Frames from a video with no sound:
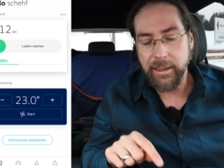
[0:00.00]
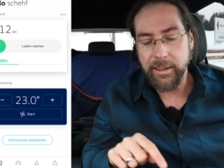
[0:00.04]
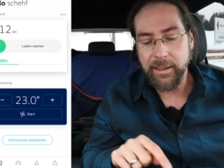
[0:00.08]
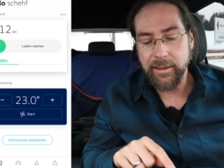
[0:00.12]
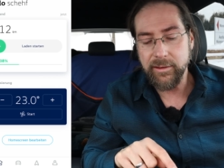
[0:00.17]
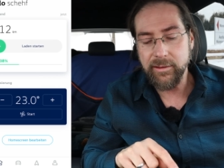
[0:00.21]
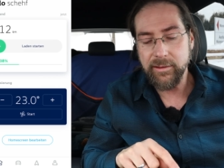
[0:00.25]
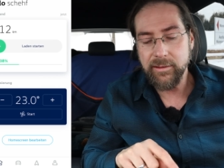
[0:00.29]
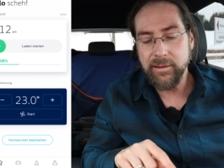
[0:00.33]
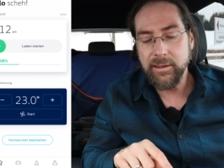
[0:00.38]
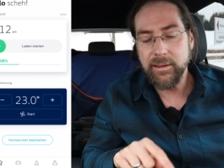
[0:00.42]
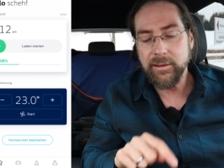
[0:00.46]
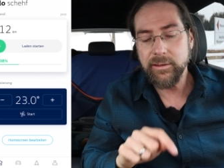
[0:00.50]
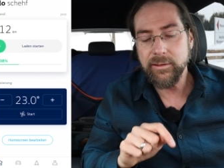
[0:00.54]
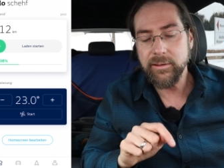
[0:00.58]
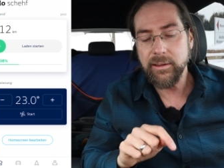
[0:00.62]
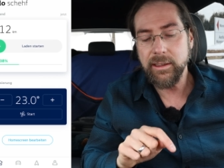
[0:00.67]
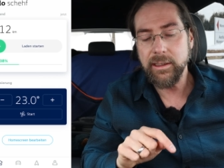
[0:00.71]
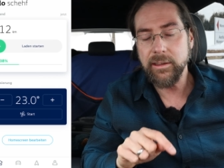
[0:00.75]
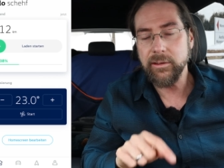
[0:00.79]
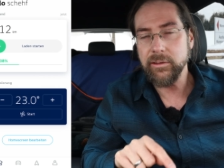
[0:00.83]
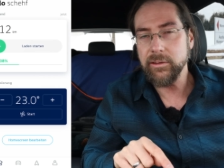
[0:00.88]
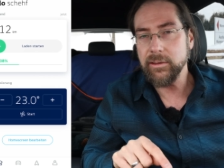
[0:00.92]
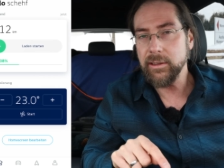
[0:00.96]
I can still
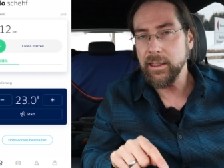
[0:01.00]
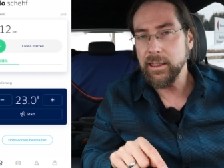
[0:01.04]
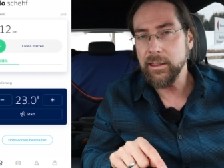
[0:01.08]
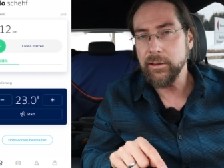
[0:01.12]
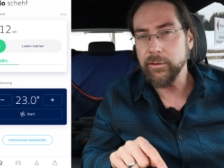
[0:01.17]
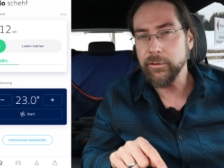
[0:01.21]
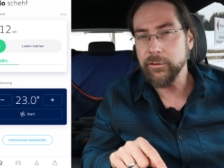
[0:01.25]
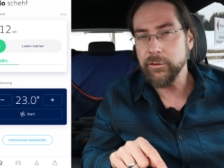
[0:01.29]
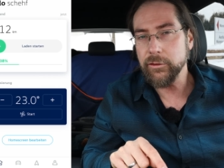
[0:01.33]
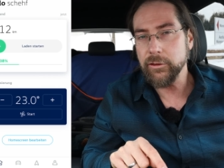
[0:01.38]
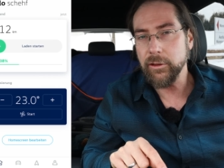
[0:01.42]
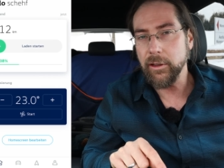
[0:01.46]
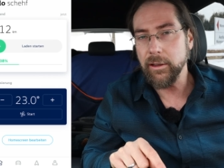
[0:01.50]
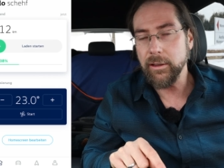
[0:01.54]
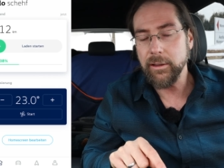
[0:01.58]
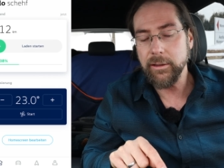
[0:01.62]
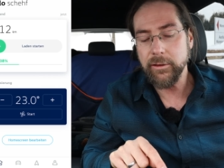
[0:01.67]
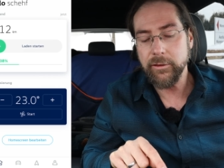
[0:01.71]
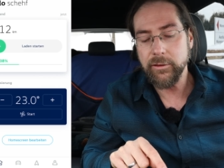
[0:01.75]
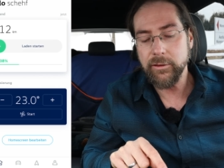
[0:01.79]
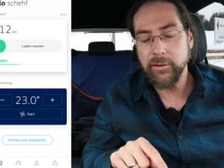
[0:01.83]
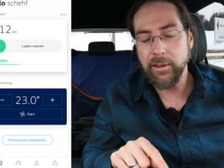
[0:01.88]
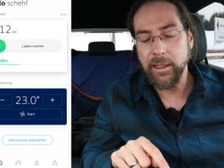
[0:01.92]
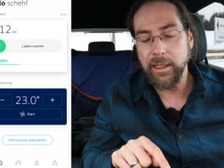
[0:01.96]
see the state of
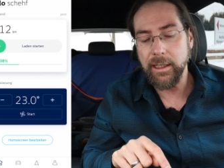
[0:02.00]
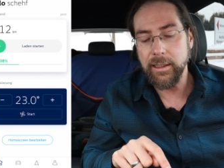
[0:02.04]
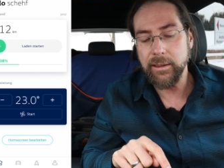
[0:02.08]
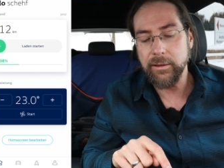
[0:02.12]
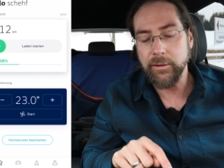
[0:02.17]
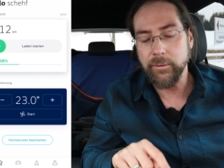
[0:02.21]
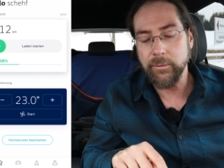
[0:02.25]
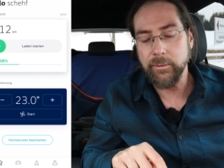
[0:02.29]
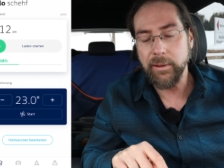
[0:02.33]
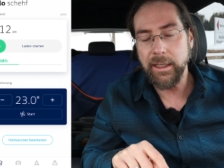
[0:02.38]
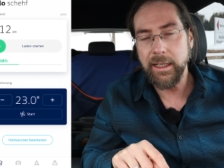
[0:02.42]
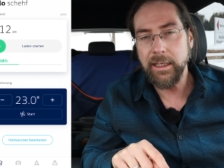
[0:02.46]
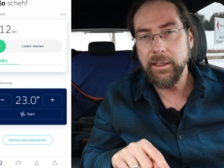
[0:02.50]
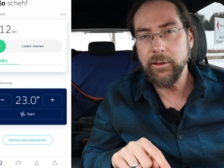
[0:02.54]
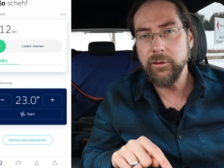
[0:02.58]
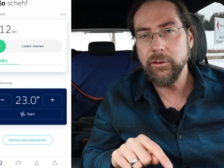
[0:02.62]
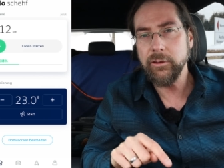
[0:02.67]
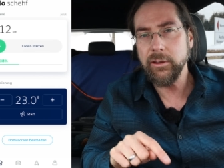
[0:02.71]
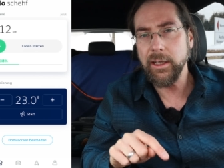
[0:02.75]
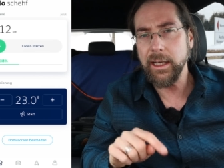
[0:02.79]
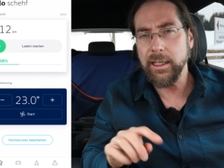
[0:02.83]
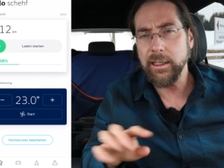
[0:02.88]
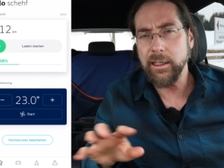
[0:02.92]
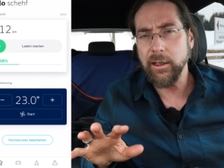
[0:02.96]
charge and the
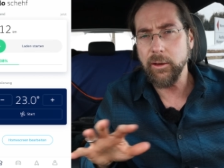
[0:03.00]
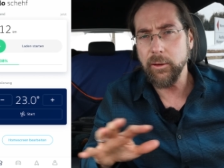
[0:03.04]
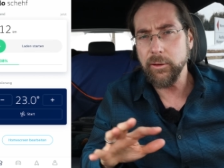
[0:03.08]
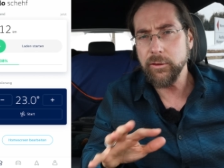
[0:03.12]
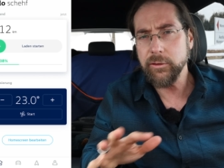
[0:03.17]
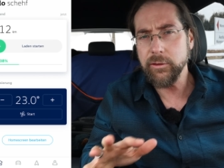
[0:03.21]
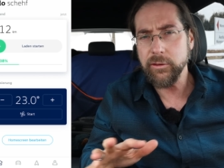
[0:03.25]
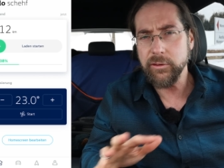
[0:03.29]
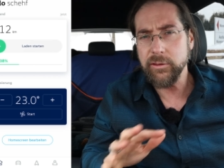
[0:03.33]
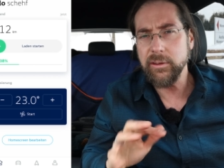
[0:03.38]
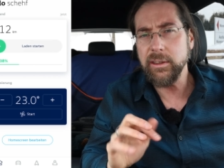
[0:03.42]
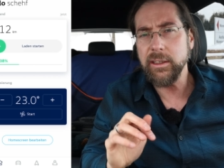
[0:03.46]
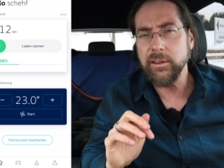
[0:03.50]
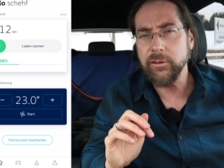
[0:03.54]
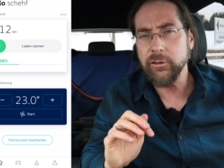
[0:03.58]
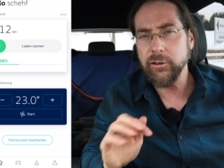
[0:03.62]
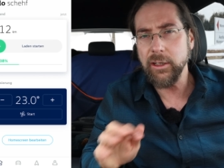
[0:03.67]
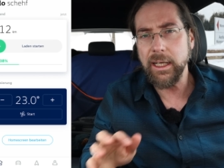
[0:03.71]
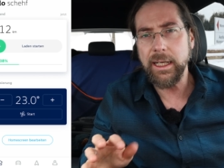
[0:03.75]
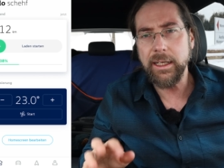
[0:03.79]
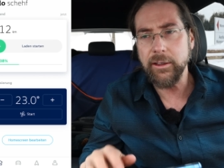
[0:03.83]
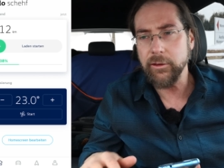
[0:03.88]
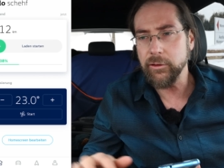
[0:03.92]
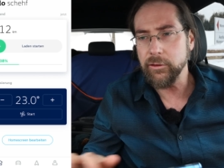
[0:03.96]
range, and I also see a
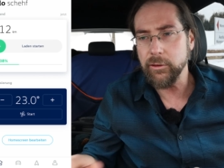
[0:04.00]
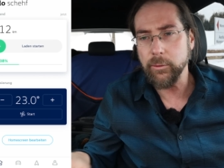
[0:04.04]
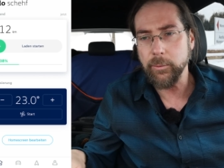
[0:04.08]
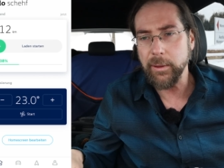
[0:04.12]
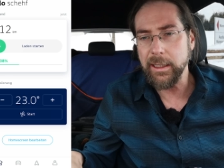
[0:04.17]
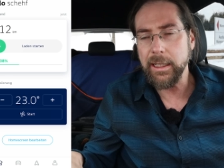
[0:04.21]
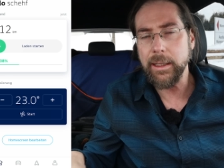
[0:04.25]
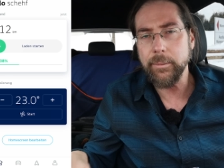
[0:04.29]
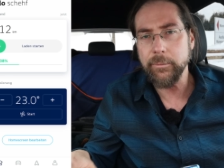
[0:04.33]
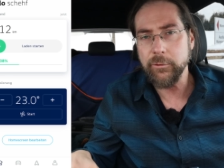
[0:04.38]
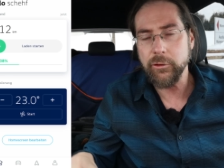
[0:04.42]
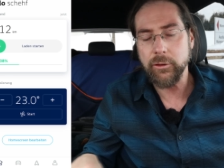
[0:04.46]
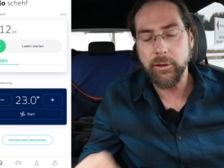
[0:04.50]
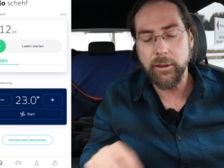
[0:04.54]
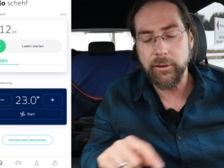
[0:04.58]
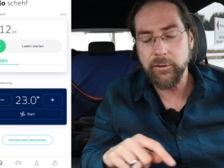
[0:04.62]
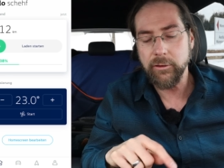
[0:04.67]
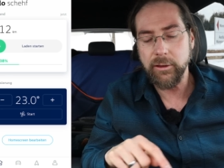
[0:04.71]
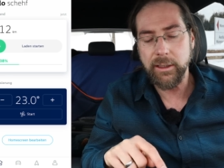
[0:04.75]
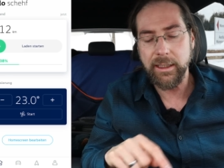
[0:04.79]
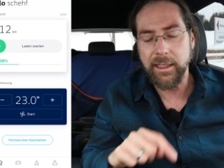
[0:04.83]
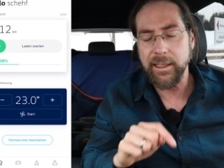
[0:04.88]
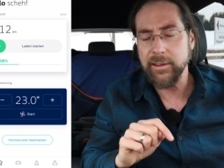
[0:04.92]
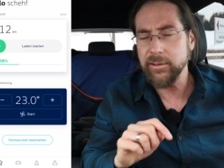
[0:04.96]
change. So when I'm
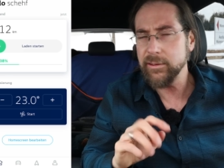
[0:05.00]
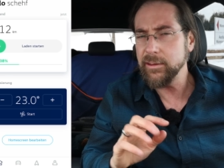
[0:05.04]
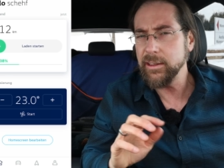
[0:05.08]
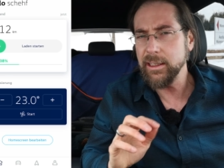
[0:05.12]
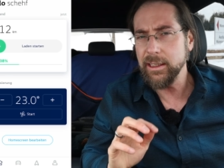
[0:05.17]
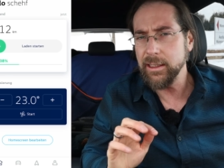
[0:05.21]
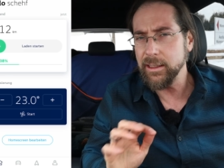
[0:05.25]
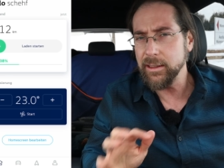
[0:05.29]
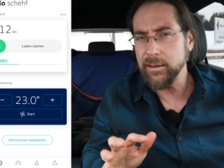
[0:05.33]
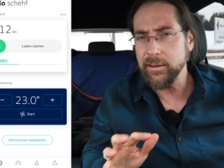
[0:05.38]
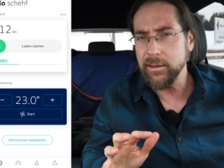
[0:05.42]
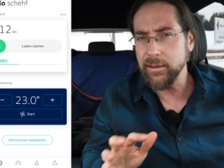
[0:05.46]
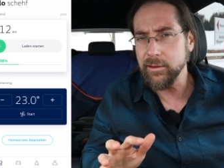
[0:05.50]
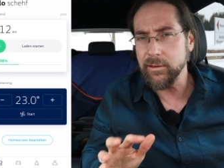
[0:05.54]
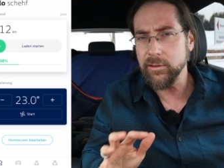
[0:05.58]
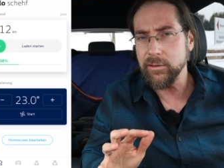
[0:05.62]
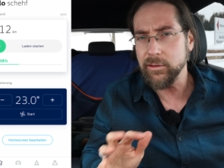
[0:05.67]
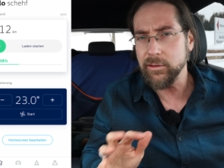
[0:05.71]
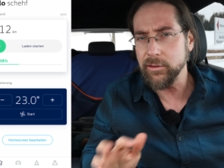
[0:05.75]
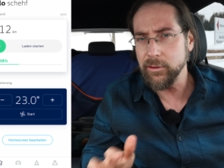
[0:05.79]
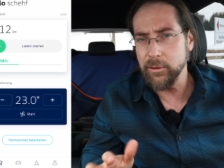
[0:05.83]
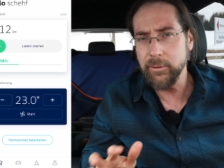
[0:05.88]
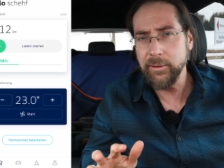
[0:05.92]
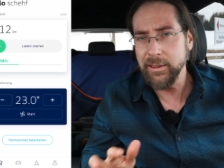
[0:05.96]
charging, I see that
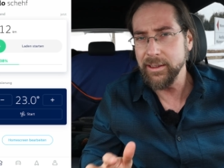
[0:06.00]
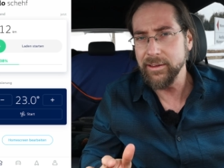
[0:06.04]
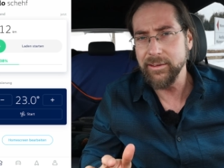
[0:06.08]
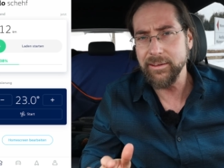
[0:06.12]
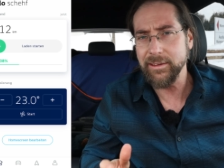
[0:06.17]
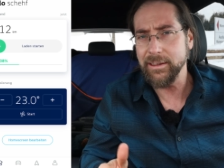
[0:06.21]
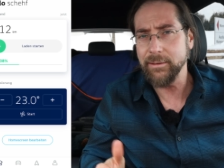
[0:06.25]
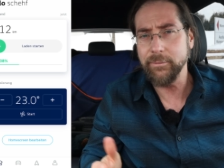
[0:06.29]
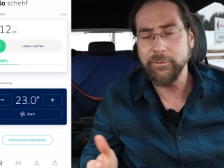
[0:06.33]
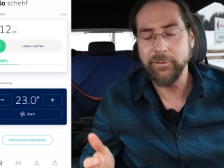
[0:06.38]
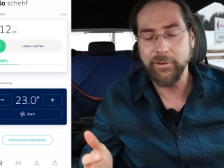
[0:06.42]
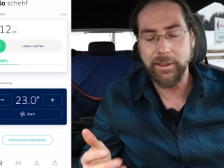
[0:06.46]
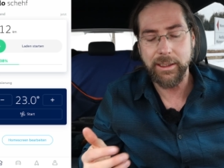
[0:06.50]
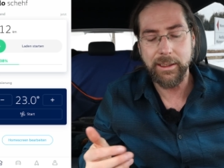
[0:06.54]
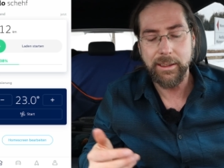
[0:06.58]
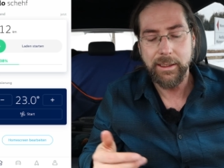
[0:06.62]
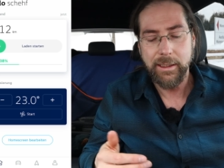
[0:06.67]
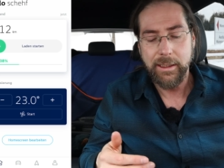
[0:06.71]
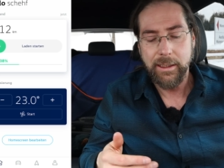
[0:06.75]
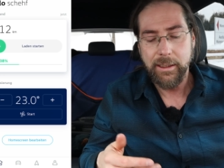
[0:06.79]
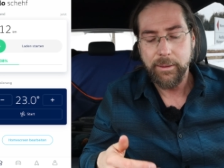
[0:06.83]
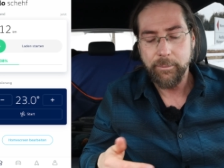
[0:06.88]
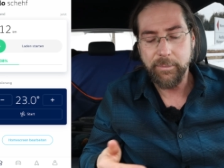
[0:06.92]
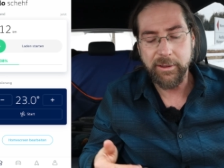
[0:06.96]
it's doing something,
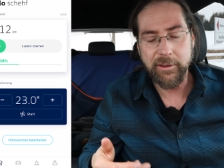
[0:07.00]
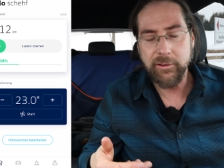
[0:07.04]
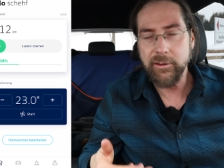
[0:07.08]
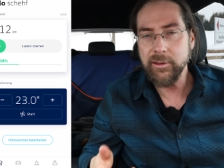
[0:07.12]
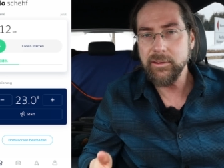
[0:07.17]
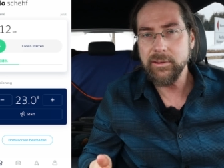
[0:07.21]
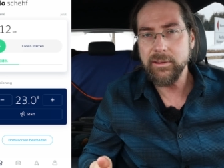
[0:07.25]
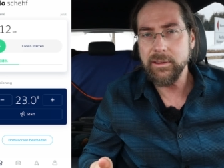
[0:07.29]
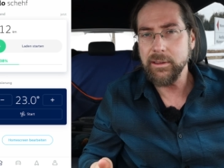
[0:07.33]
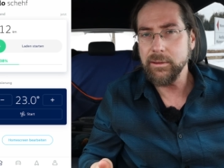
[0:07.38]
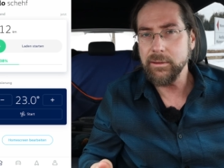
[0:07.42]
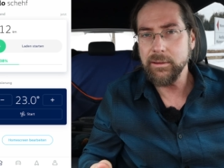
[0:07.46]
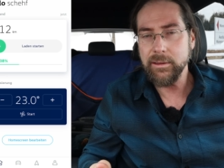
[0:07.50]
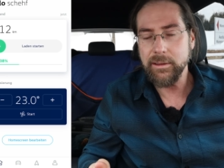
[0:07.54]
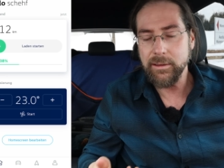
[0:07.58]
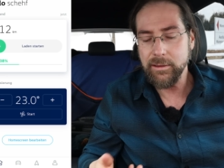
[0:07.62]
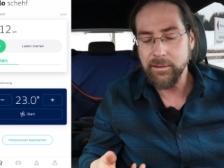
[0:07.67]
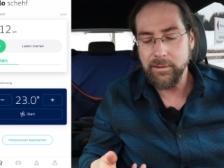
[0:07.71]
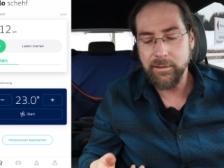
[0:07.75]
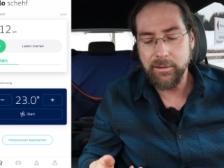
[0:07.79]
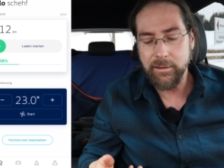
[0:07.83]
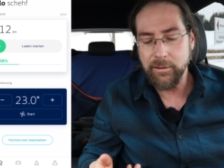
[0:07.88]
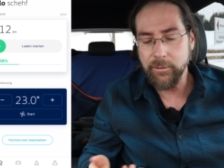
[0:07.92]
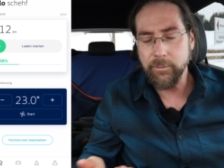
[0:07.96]
but just
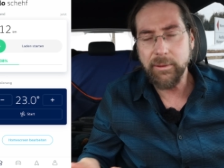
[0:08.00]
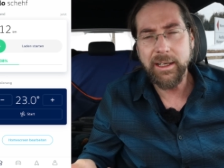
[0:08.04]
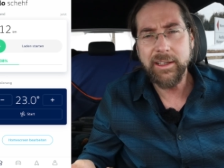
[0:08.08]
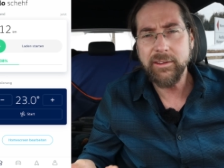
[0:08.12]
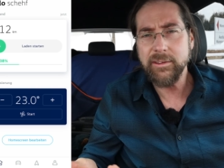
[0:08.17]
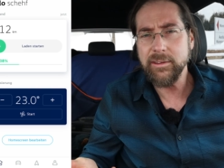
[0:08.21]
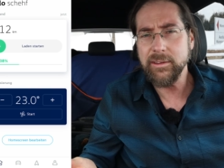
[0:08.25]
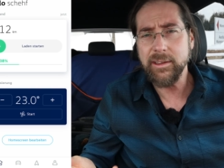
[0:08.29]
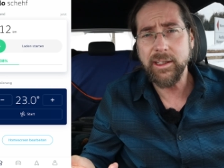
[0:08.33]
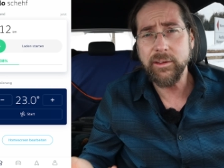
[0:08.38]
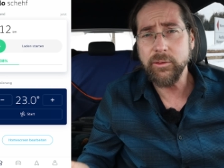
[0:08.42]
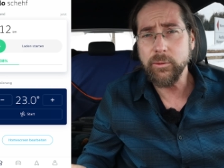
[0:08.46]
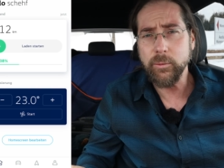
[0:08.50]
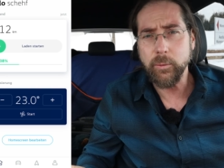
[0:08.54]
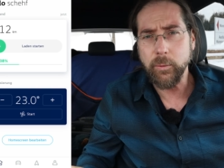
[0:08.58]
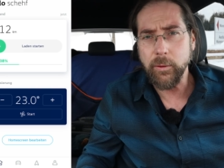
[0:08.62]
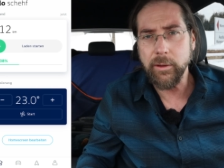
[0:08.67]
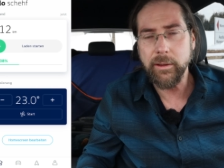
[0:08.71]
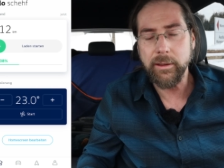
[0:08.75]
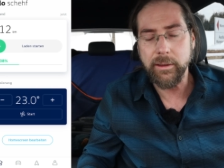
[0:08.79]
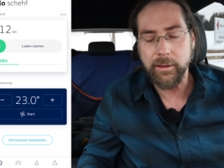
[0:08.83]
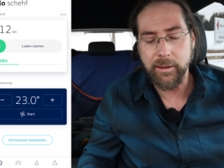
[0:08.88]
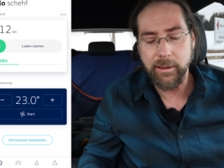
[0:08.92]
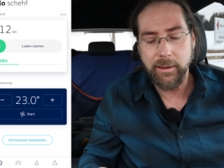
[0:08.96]
the rest doesn't
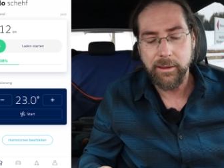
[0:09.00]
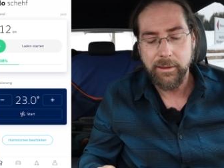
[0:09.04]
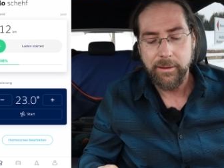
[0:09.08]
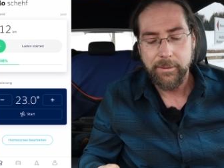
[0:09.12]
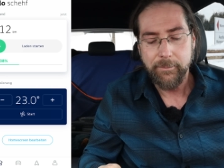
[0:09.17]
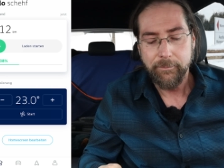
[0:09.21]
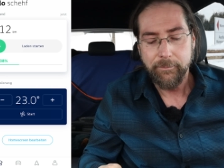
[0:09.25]
work.